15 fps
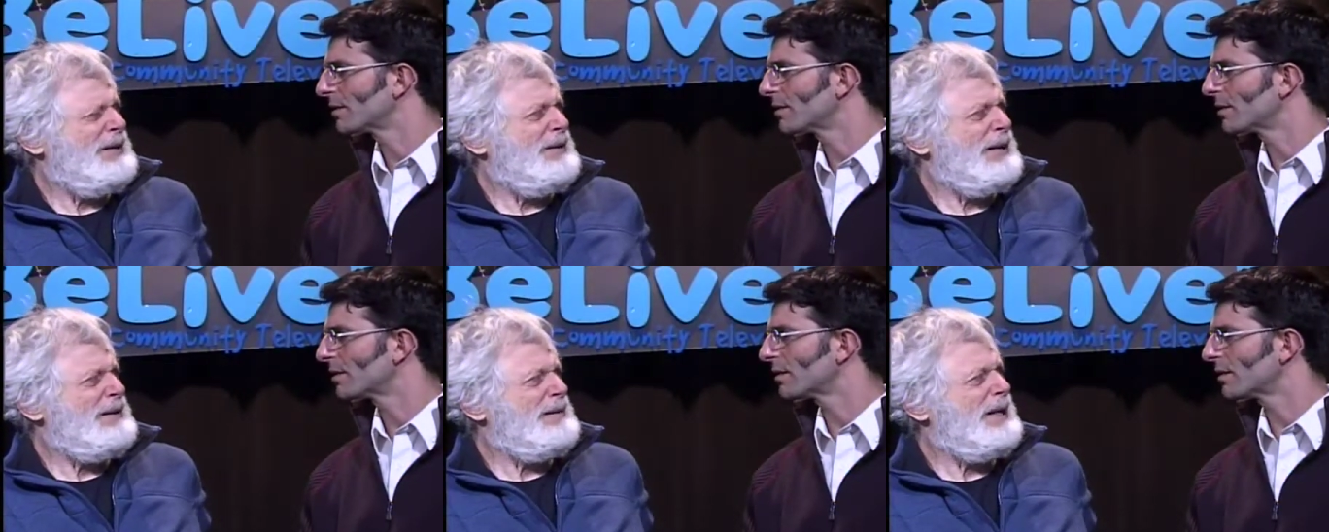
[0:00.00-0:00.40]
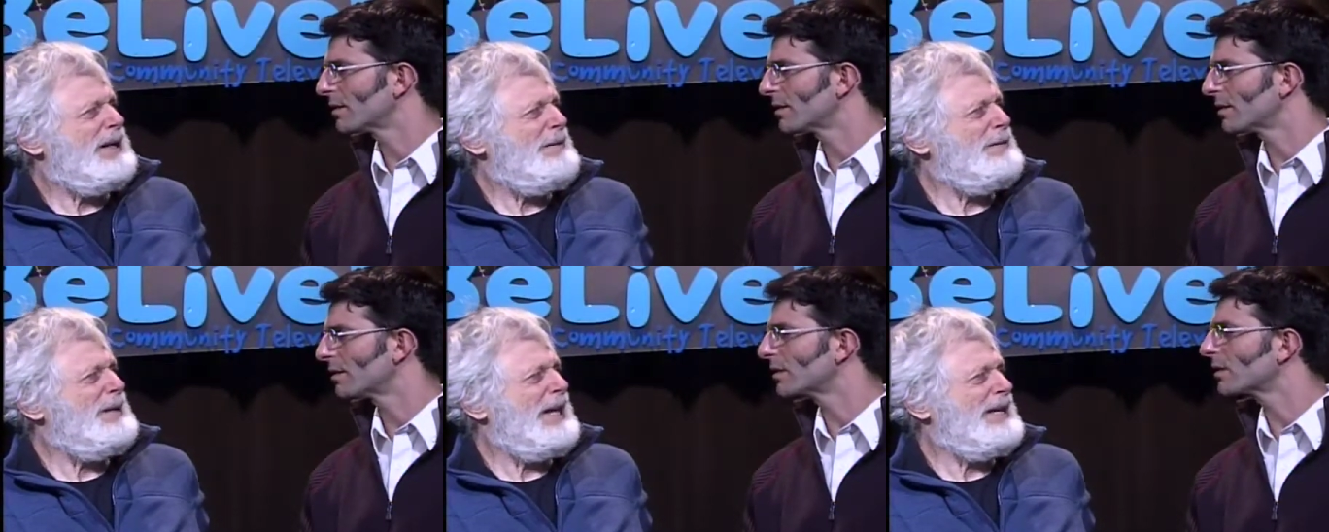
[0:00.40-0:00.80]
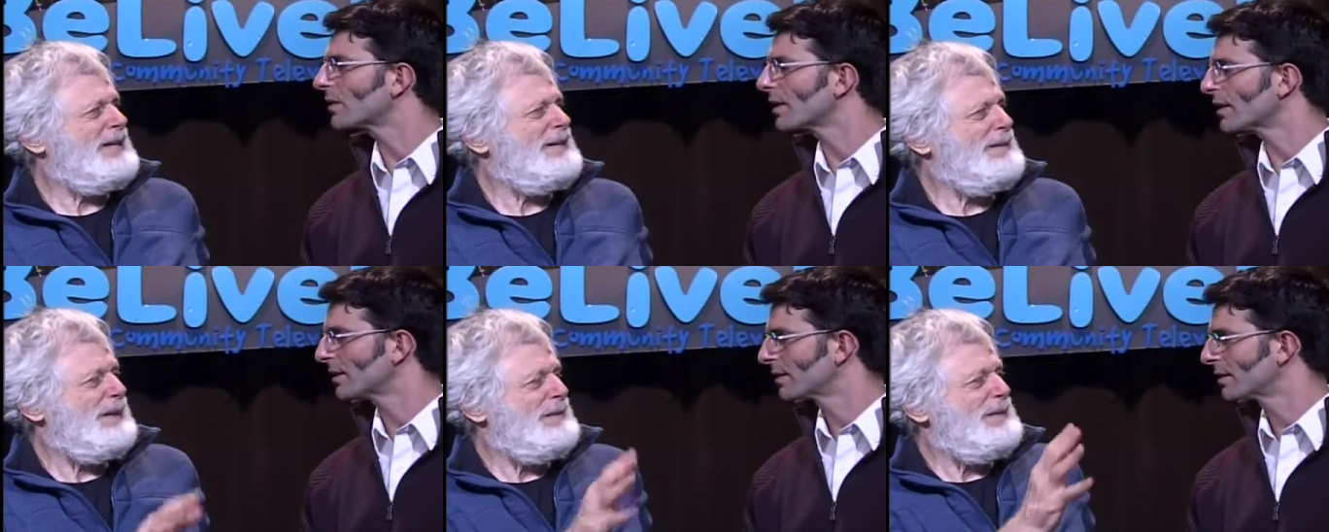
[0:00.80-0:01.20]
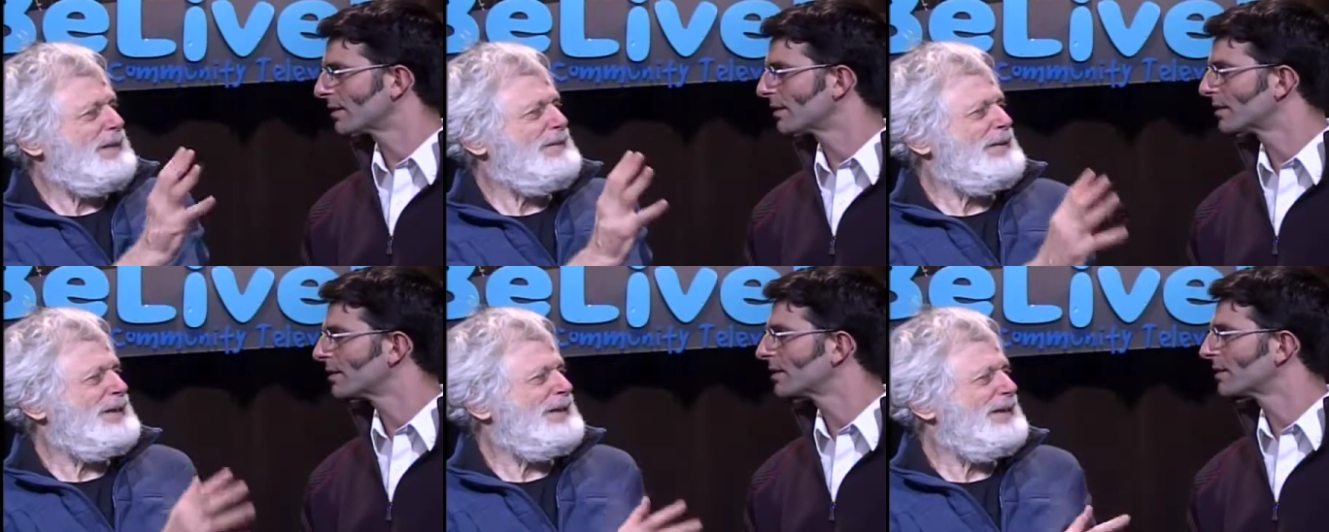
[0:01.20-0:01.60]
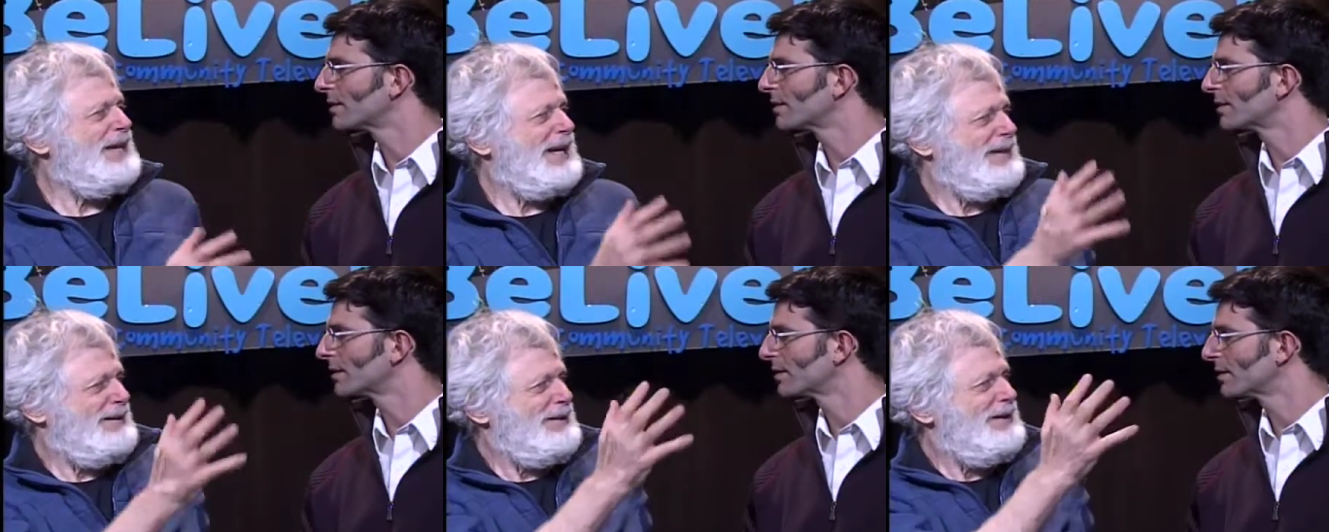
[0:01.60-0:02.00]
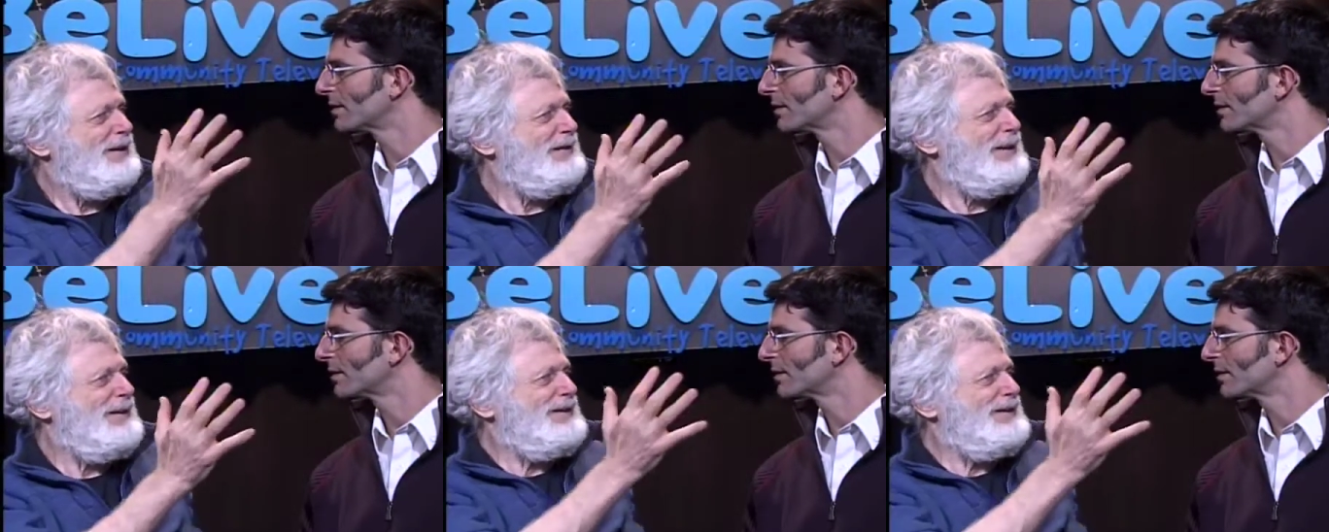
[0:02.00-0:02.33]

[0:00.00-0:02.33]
Speaker 1: I think I would like okay. to maybe with not you know, have